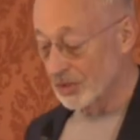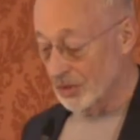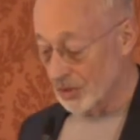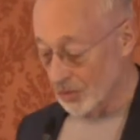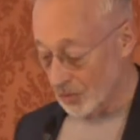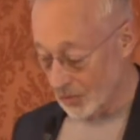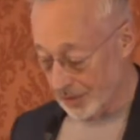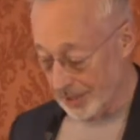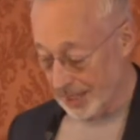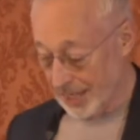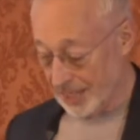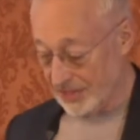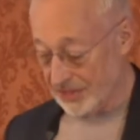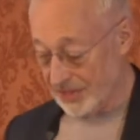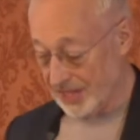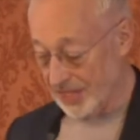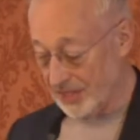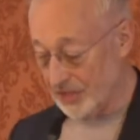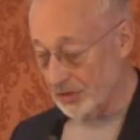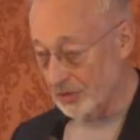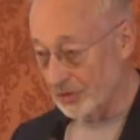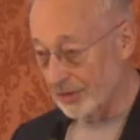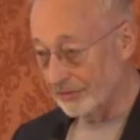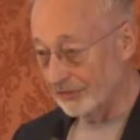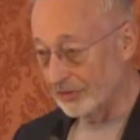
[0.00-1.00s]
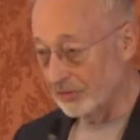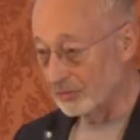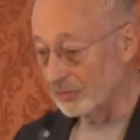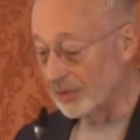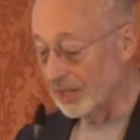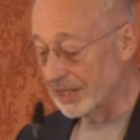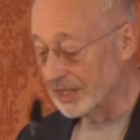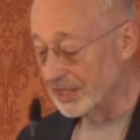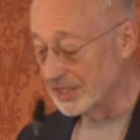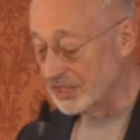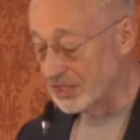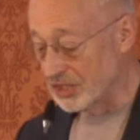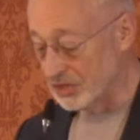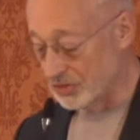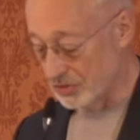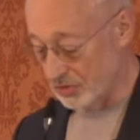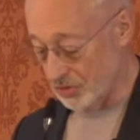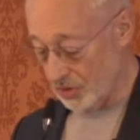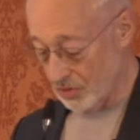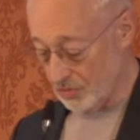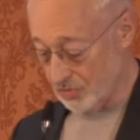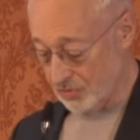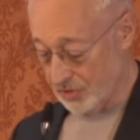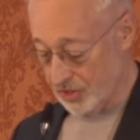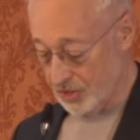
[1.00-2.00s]
Okay, thank you, everyone. Is this,
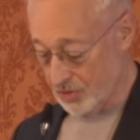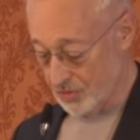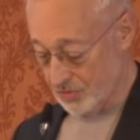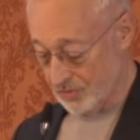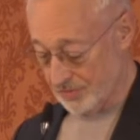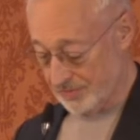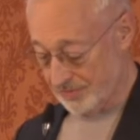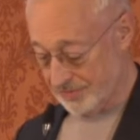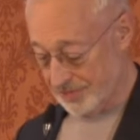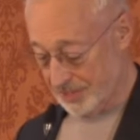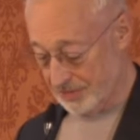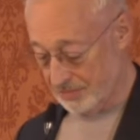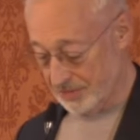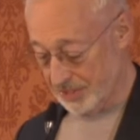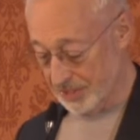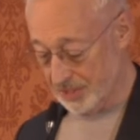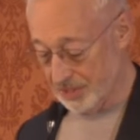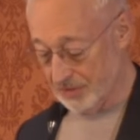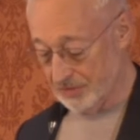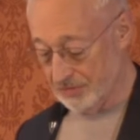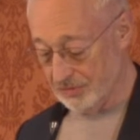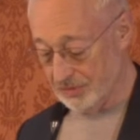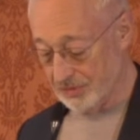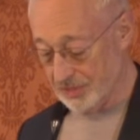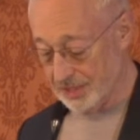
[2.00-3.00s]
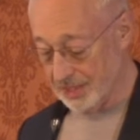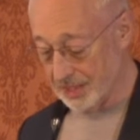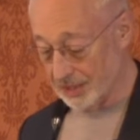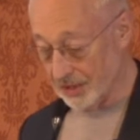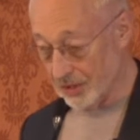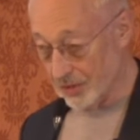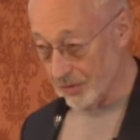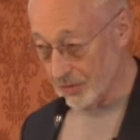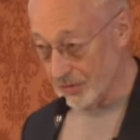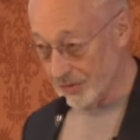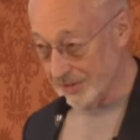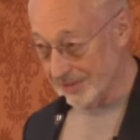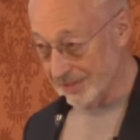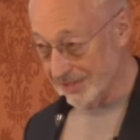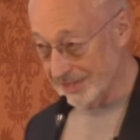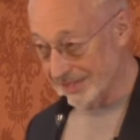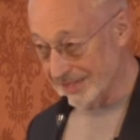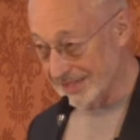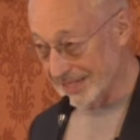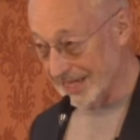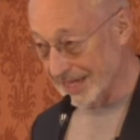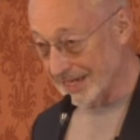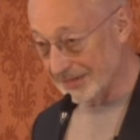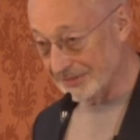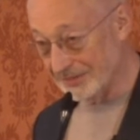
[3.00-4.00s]
oh no, here we go. Hello?
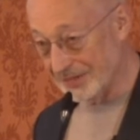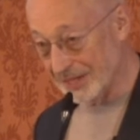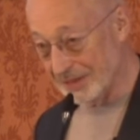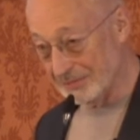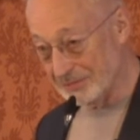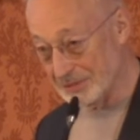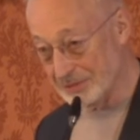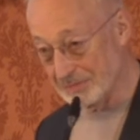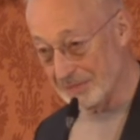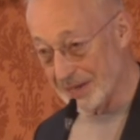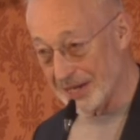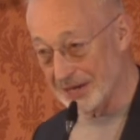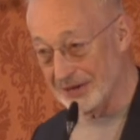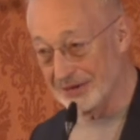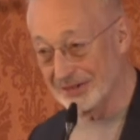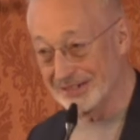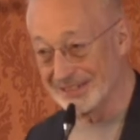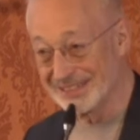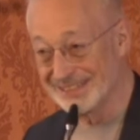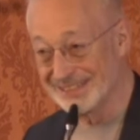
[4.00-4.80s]
Yeah, that's better.